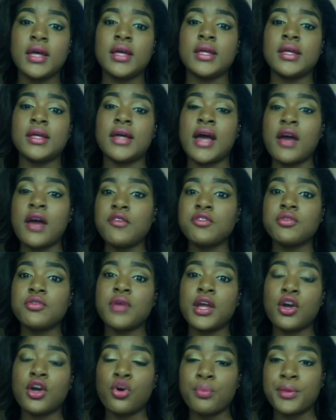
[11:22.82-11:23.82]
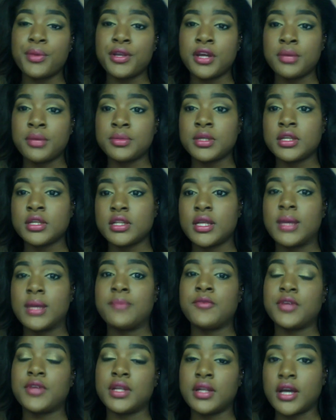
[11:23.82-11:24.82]
After I opened up the claim
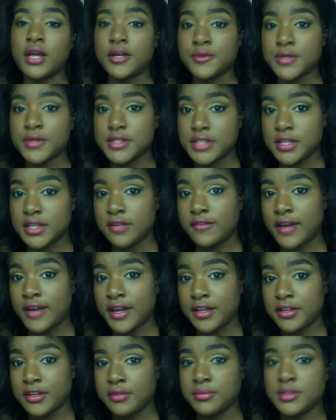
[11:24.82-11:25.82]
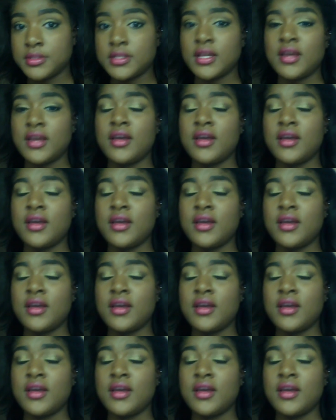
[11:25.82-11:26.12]
for the non-receipt of items